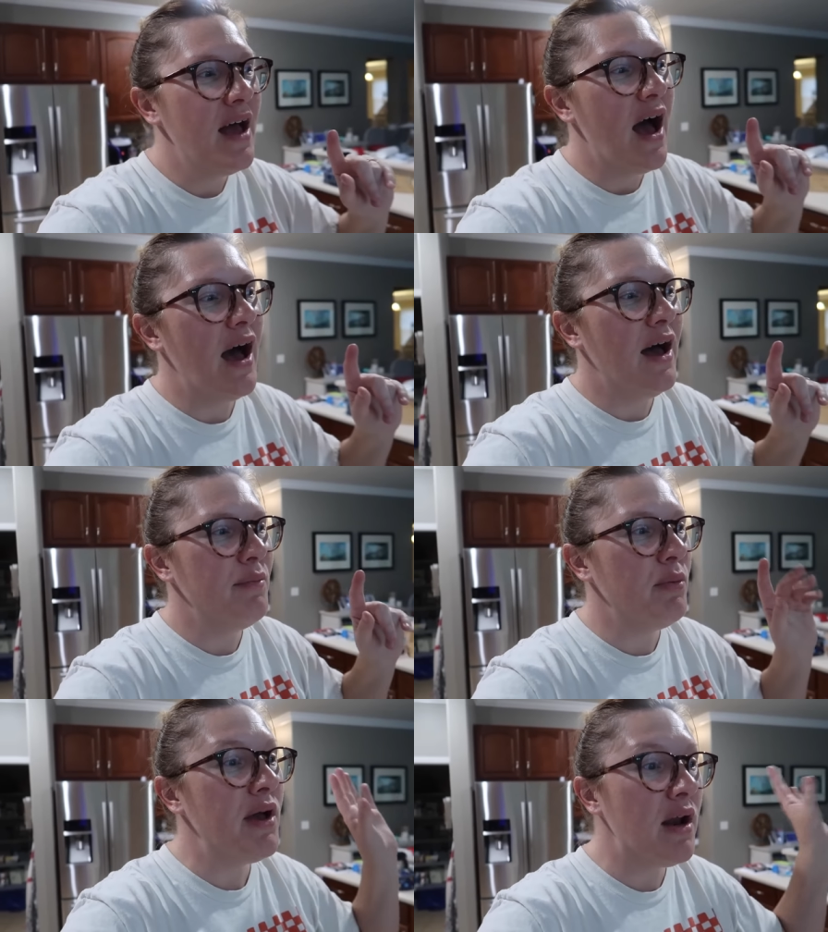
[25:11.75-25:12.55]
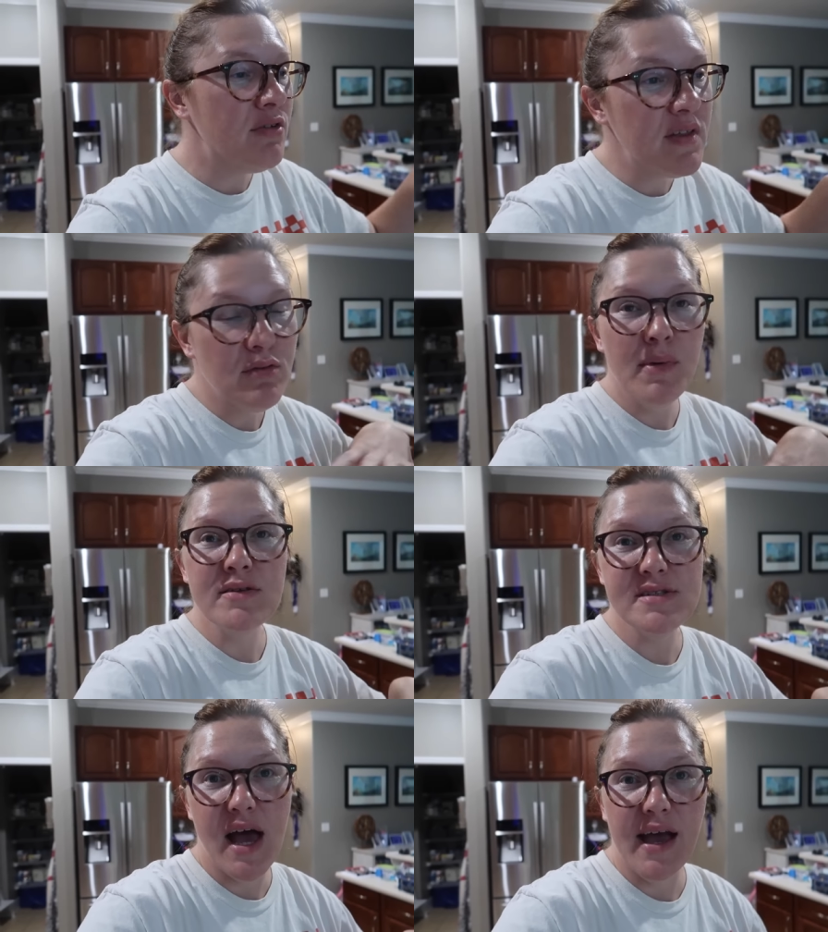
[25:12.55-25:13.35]
Uh, but we got everything from
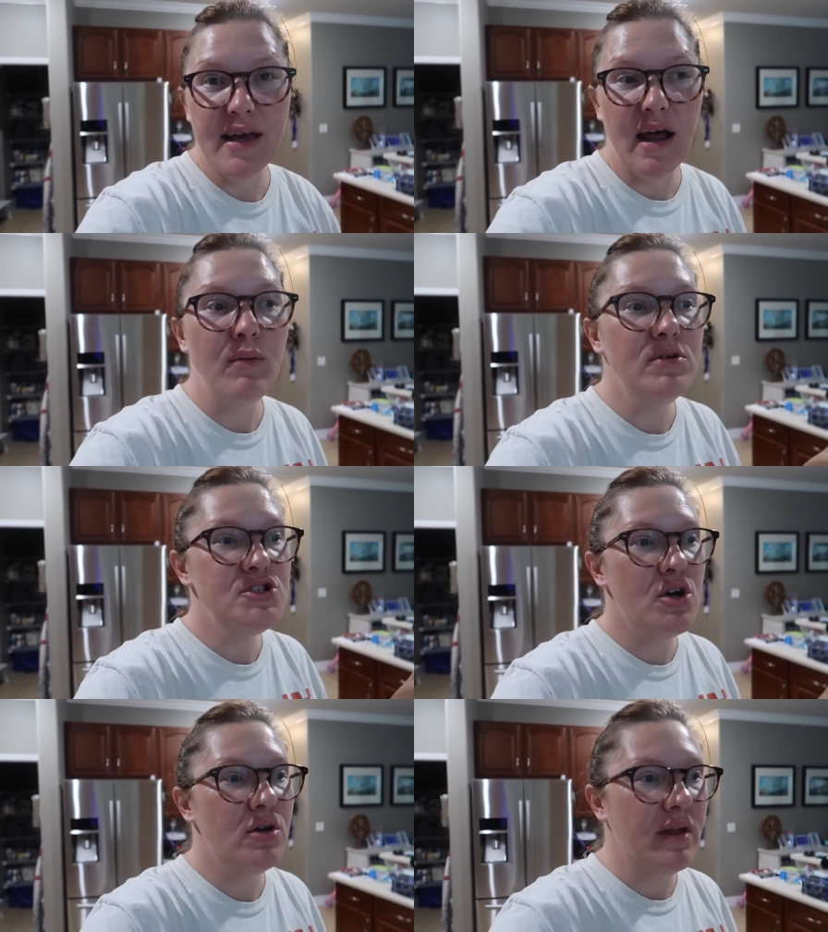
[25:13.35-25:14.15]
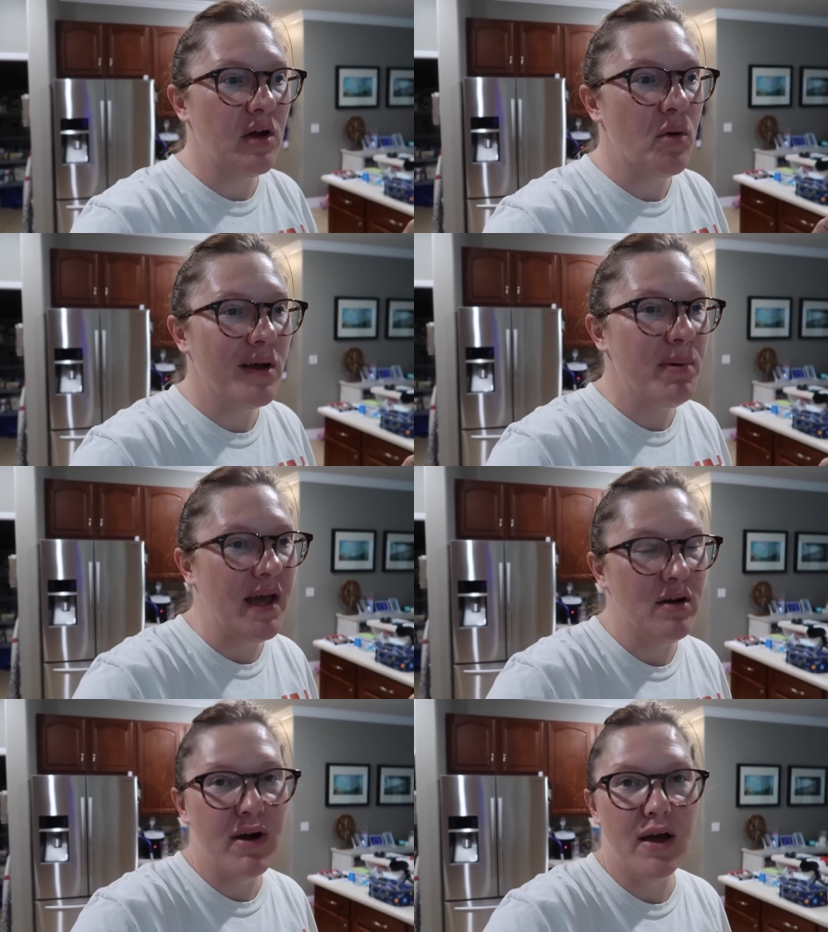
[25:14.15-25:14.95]
outside. I will show you like a quick
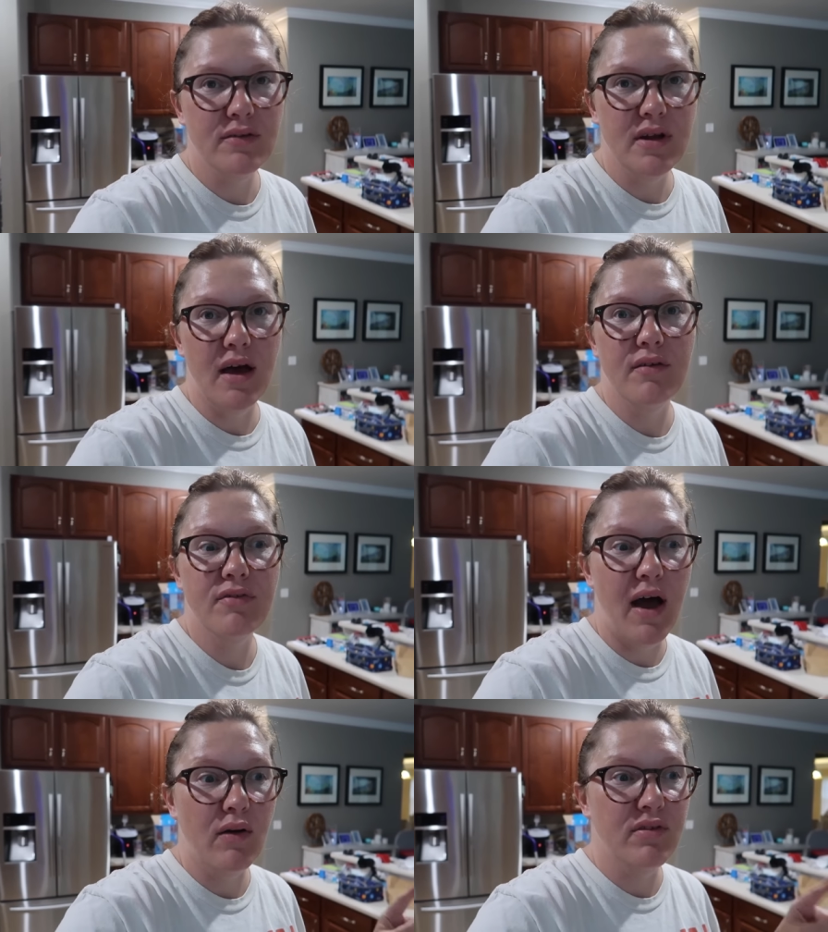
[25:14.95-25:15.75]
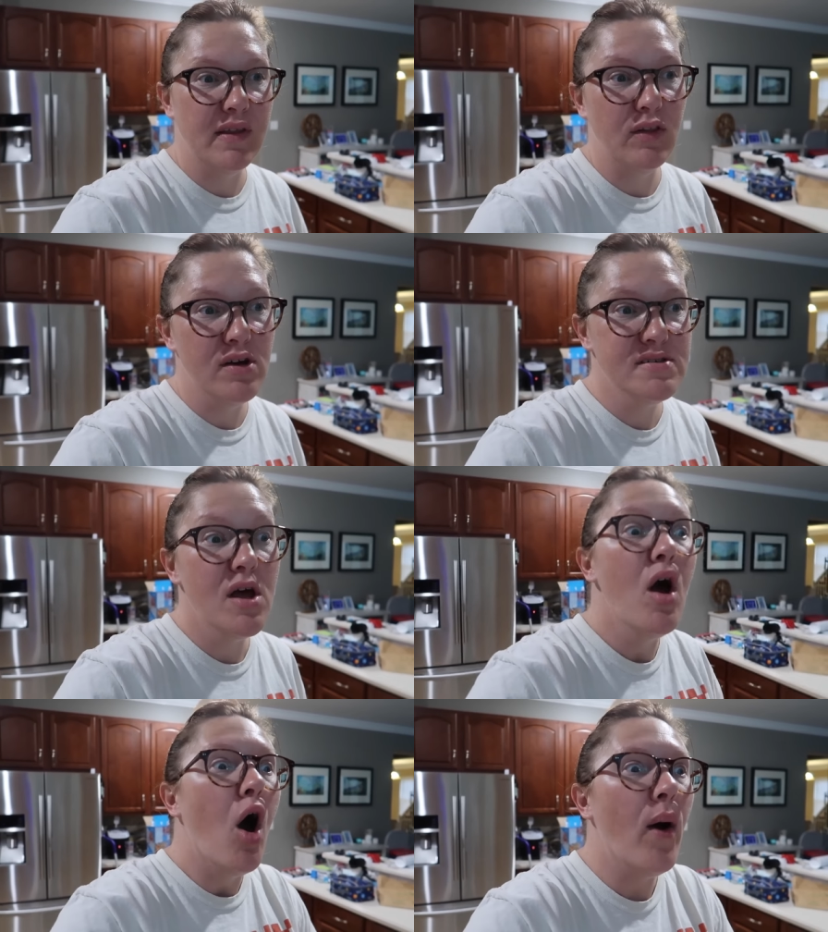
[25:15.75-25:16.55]
pan around of how everything looks.
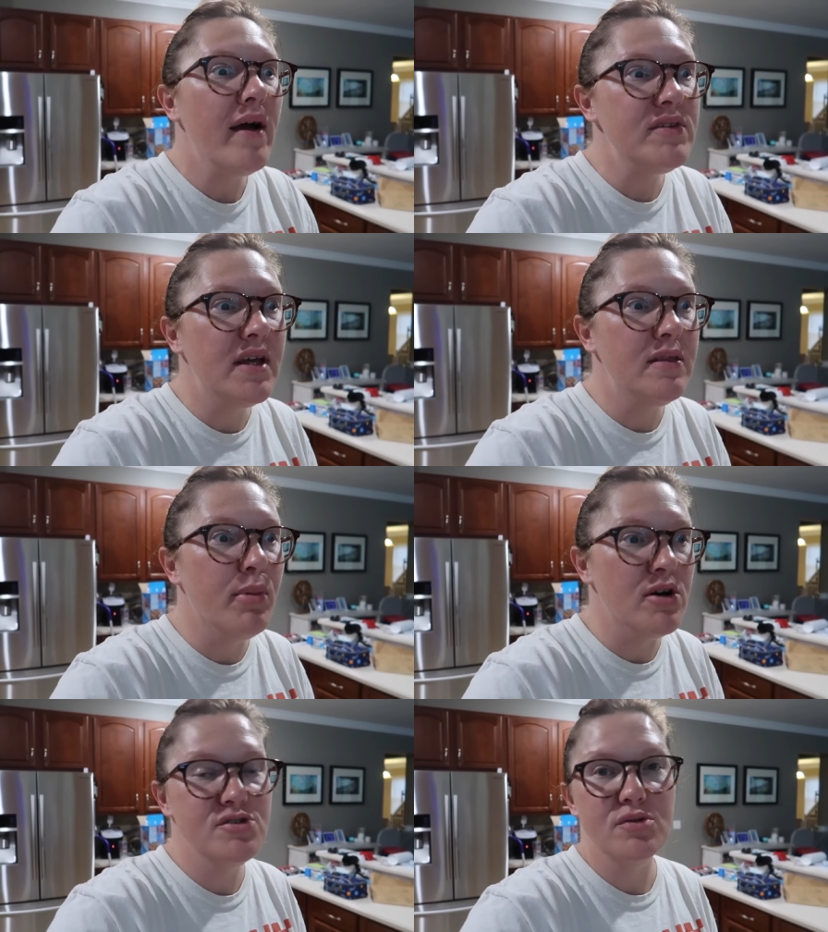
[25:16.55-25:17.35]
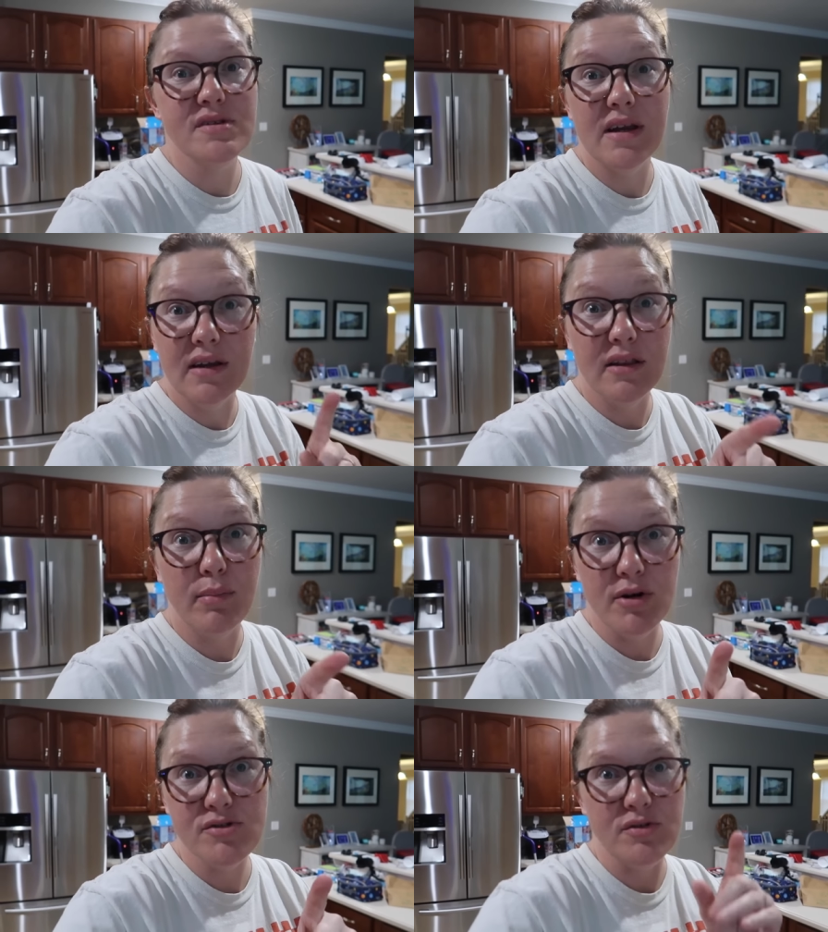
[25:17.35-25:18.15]
Oh, I have to get the bar stools. I didn't get the
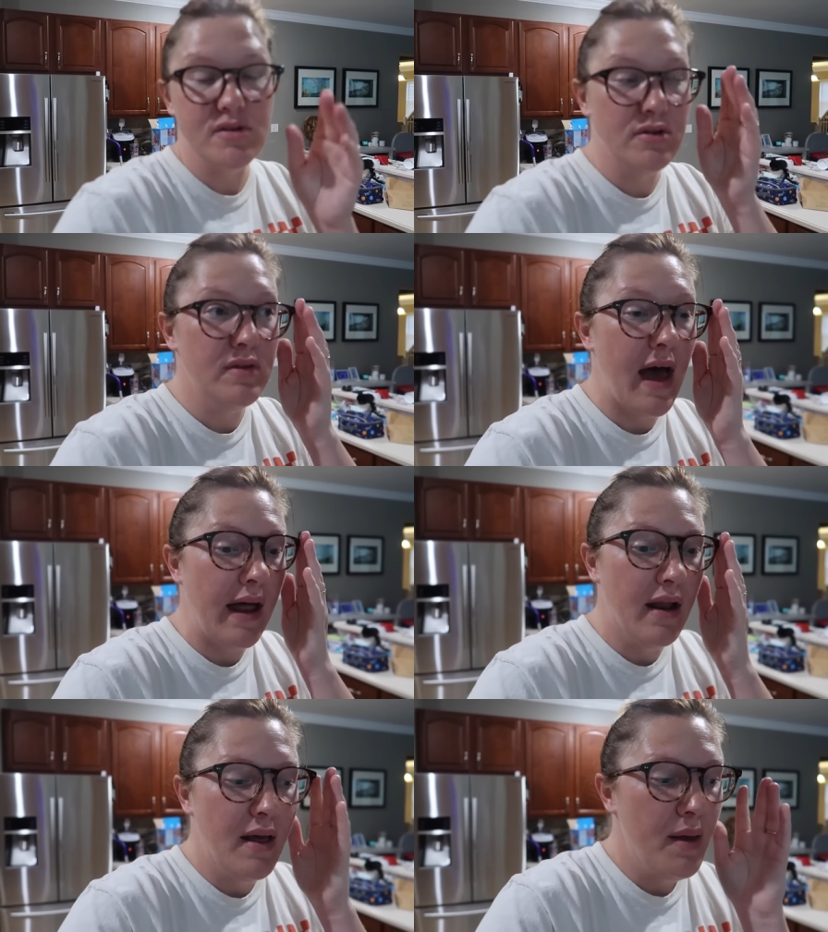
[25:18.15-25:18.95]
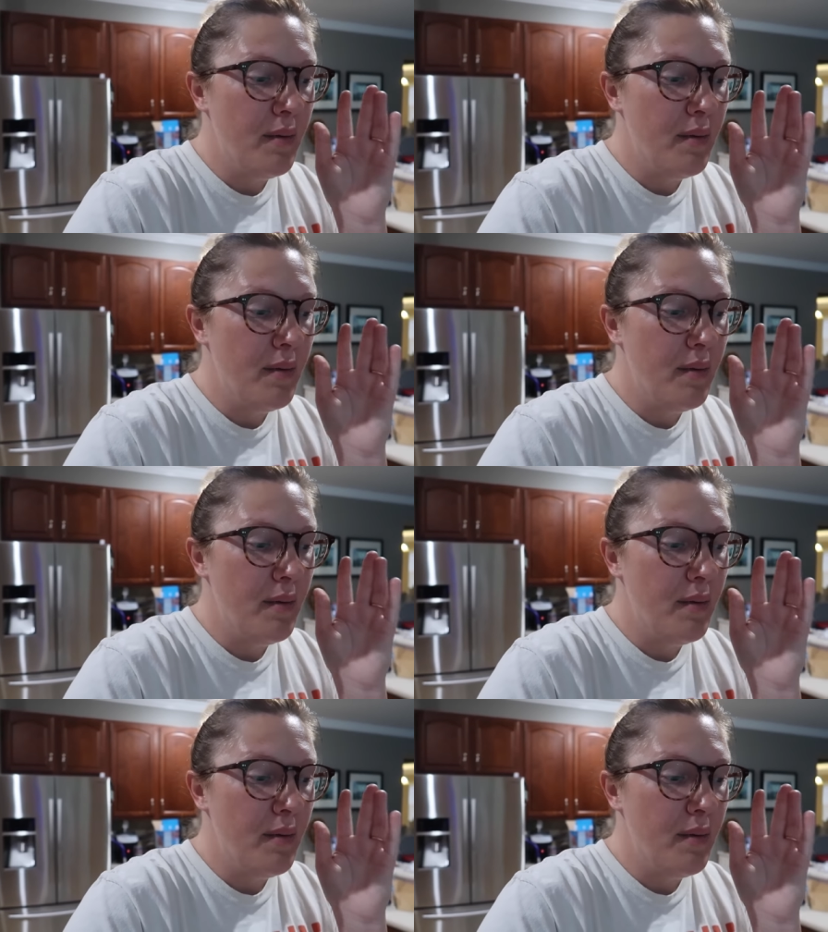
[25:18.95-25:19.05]
bar stools. I'll do that.